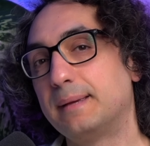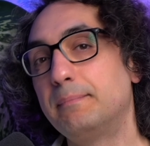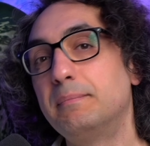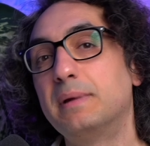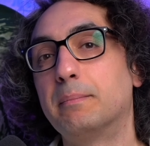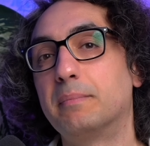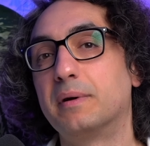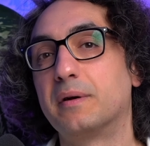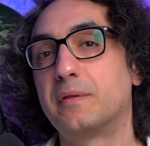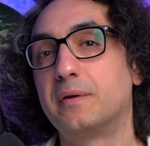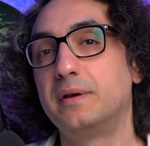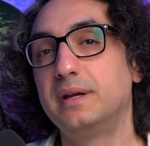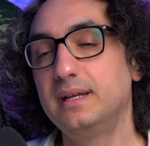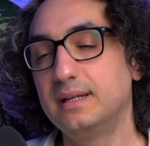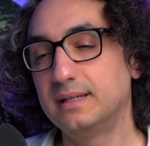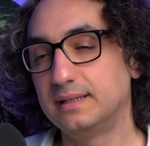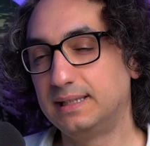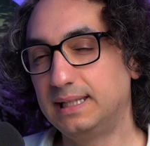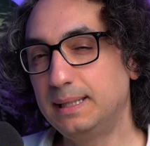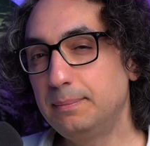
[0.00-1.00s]
number
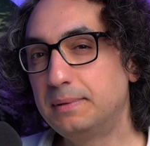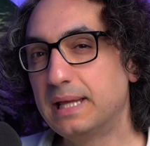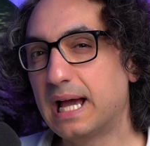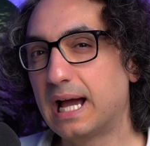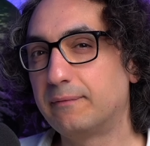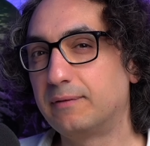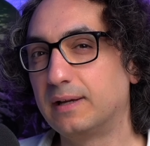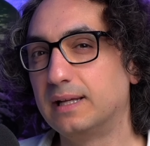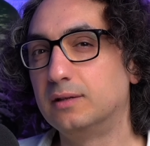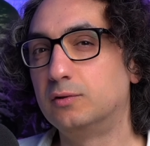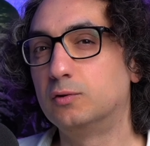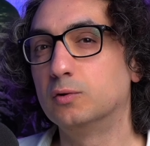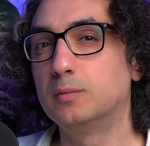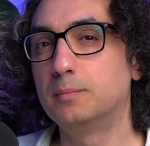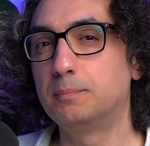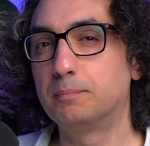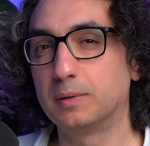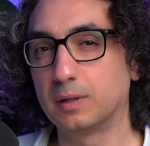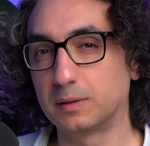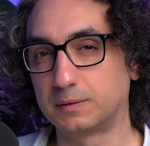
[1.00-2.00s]
3. Deep dive into
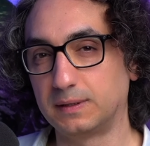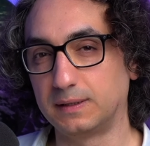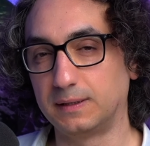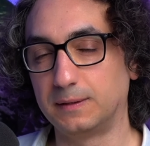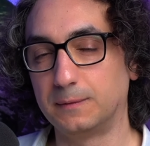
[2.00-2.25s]
Plotly.